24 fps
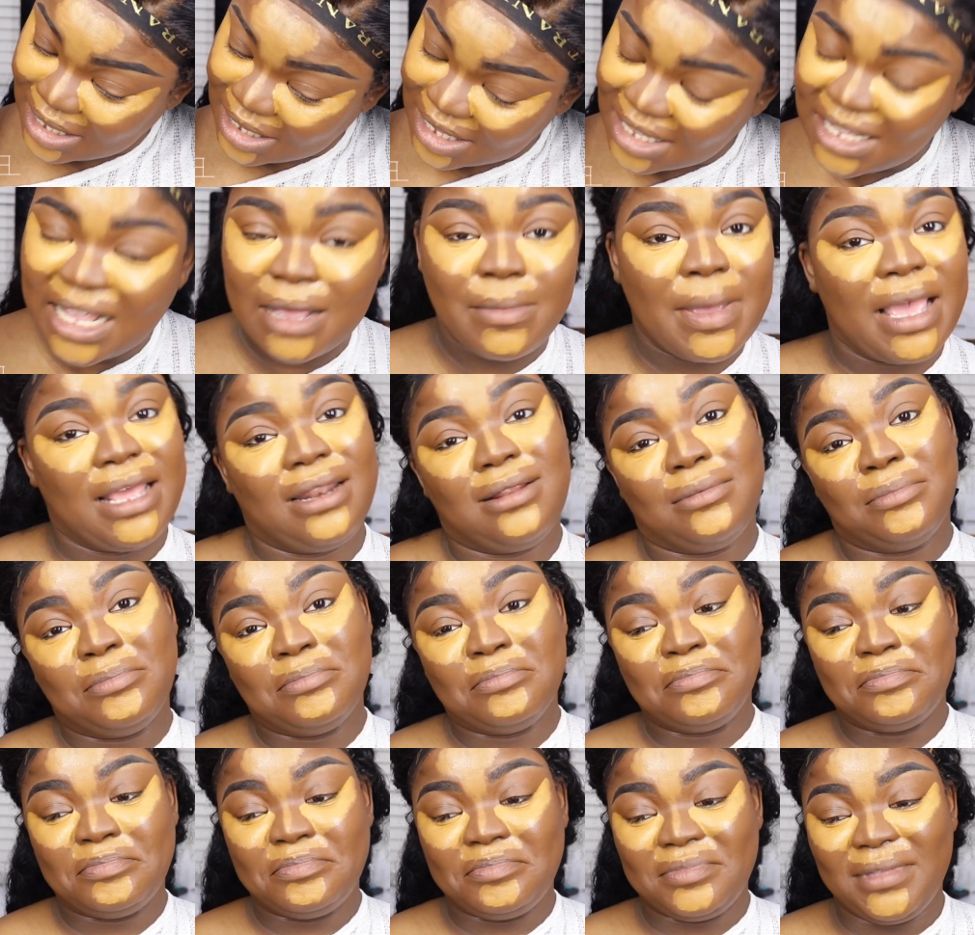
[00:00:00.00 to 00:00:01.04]
Same head.
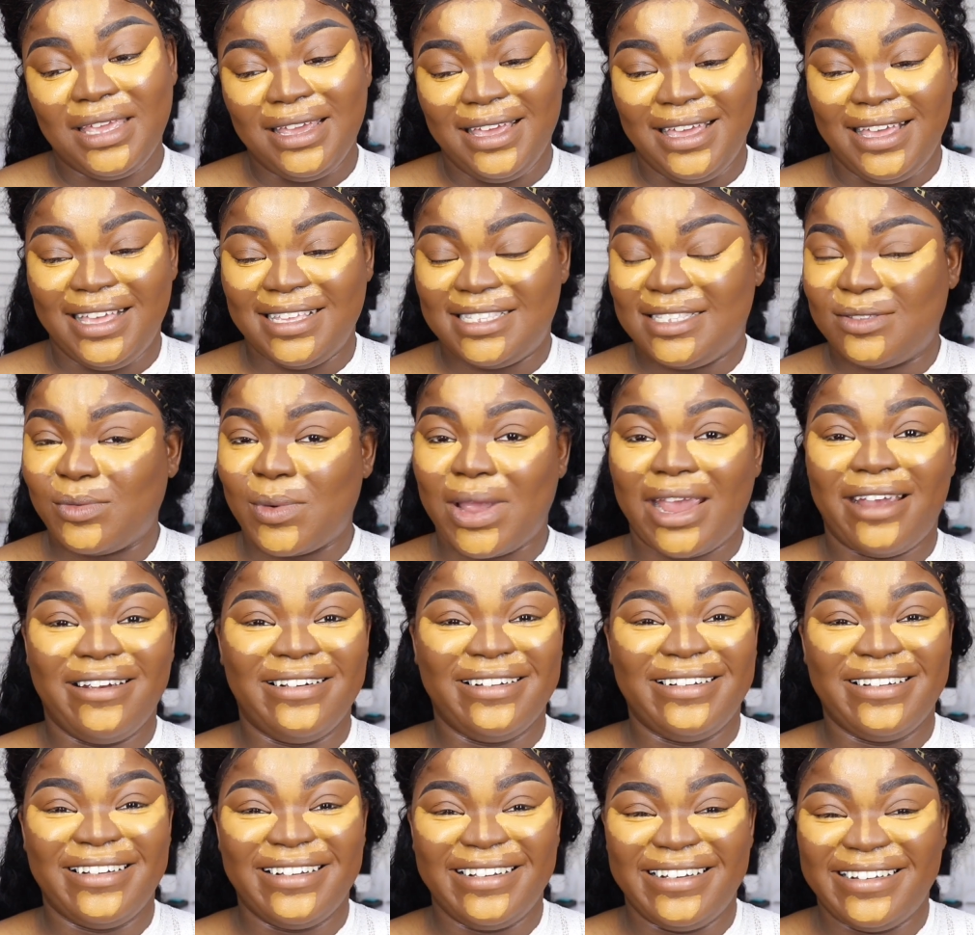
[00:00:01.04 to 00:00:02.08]
I swear.
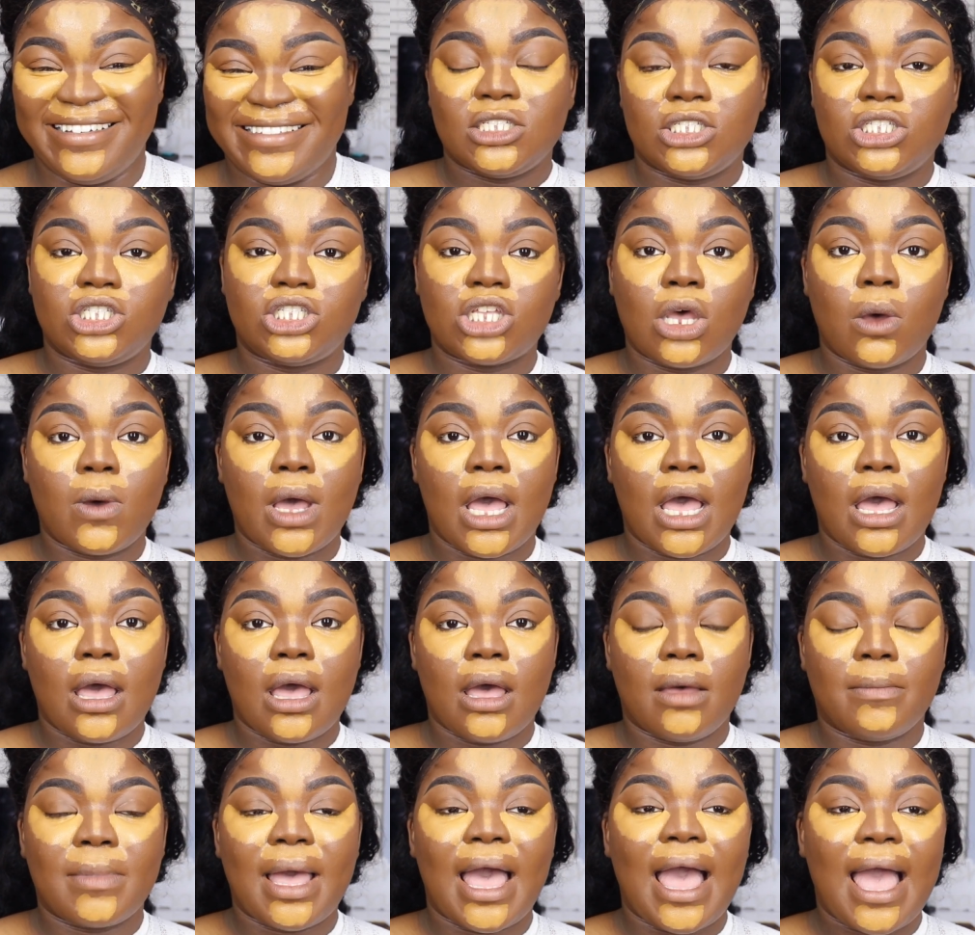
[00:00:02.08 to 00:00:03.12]
So
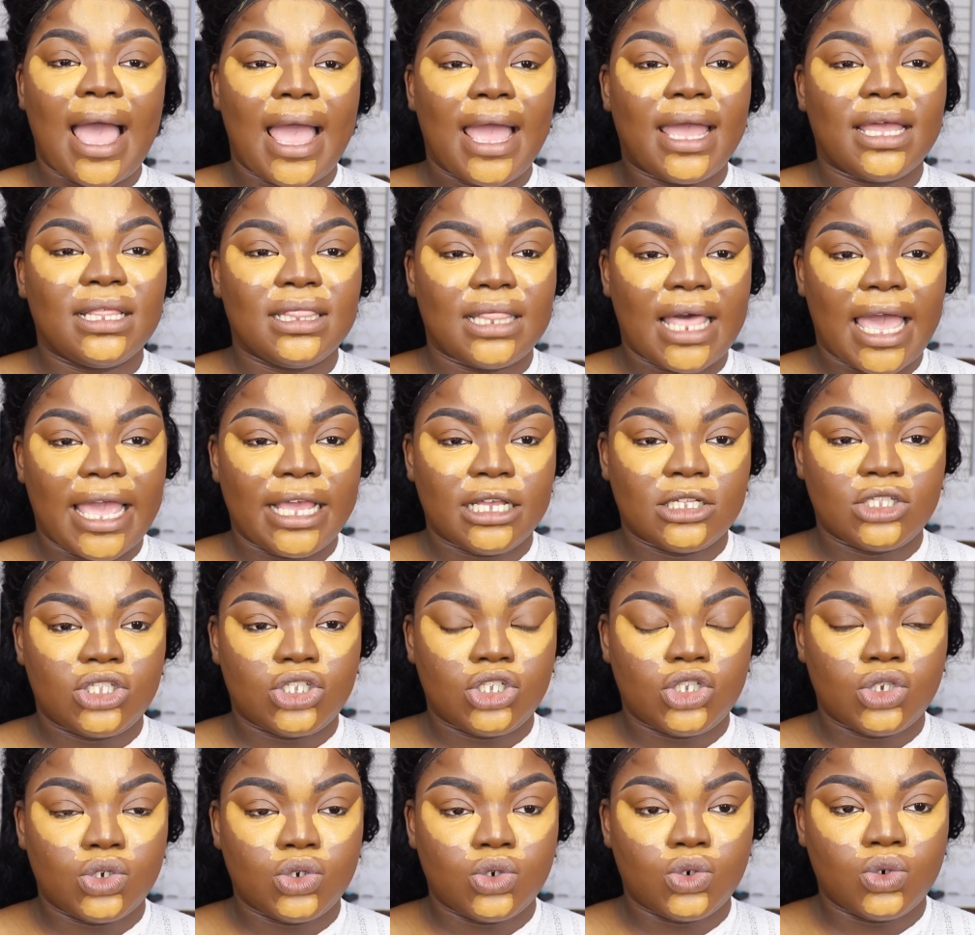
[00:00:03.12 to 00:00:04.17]
I like
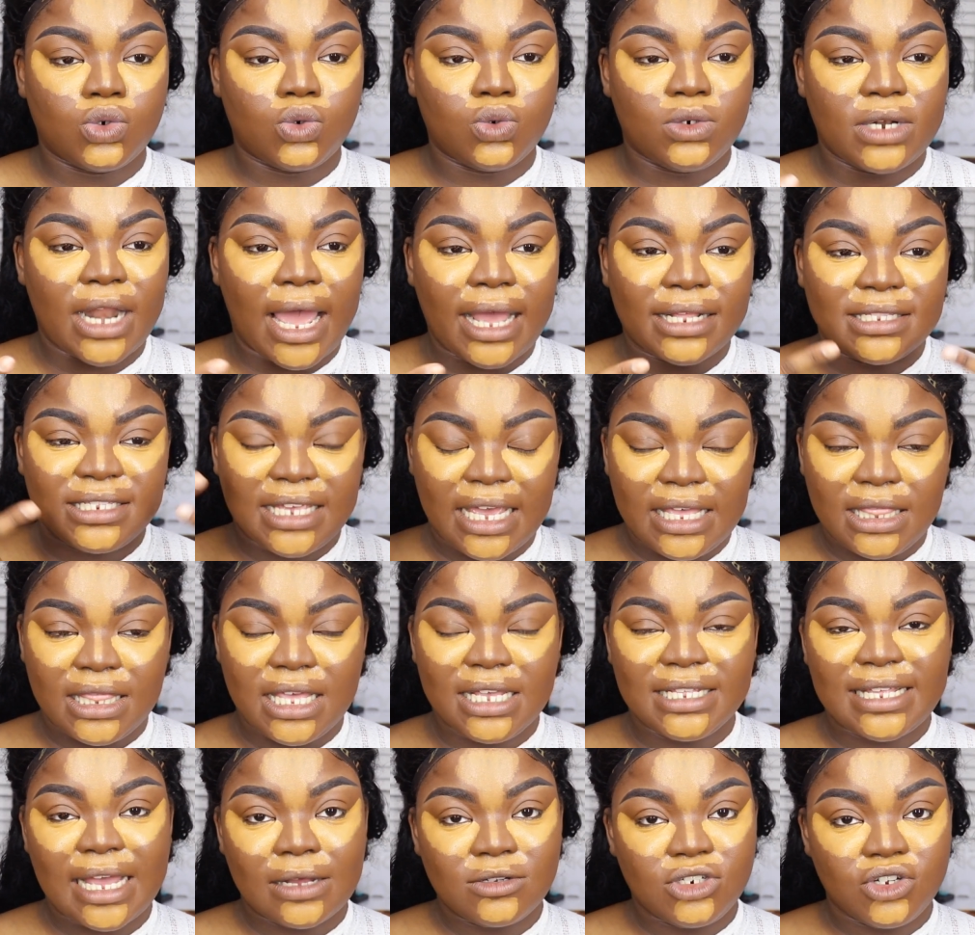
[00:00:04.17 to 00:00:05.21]
to not take
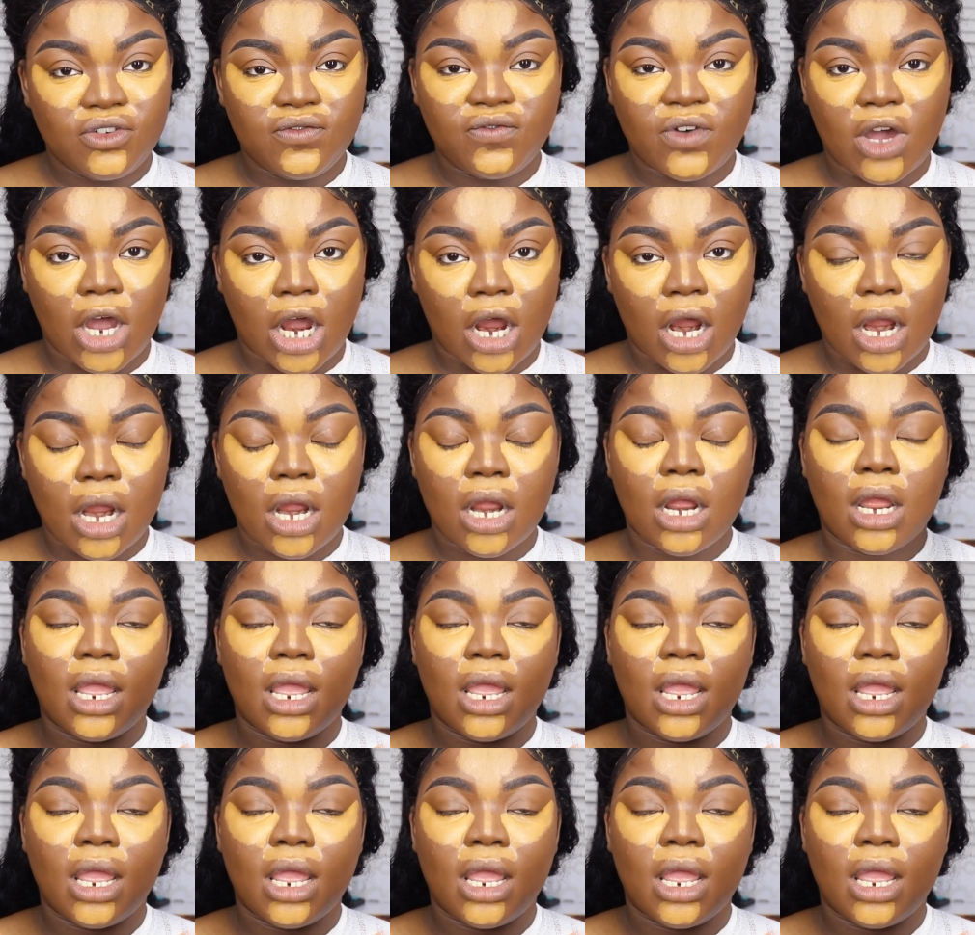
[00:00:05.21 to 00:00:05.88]
things out too far,